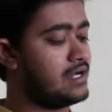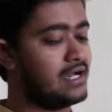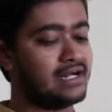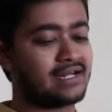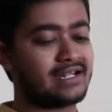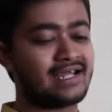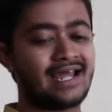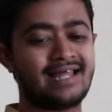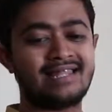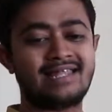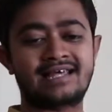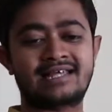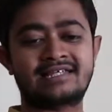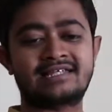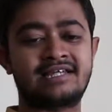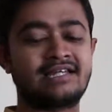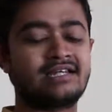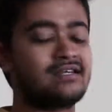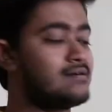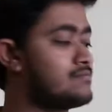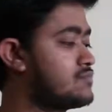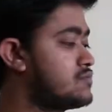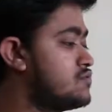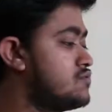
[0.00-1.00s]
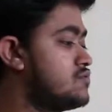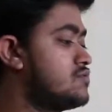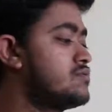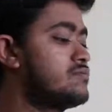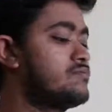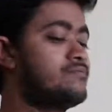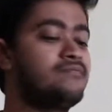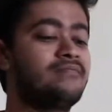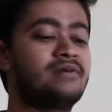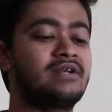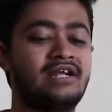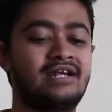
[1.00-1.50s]
it can extend up
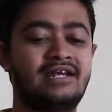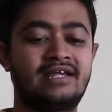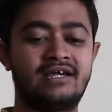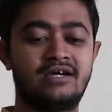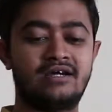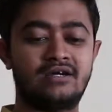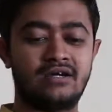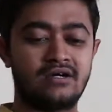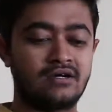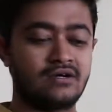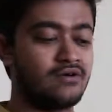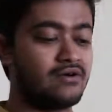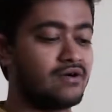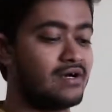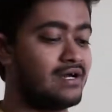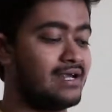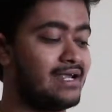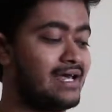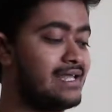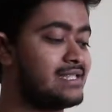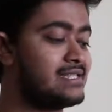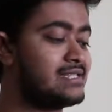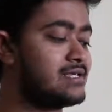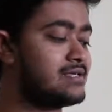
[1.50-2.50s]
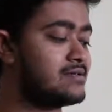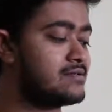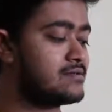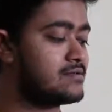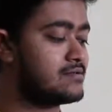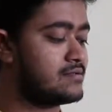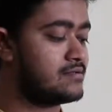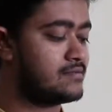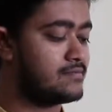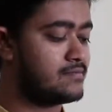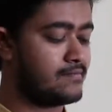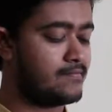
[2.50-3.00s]
to pretty good length.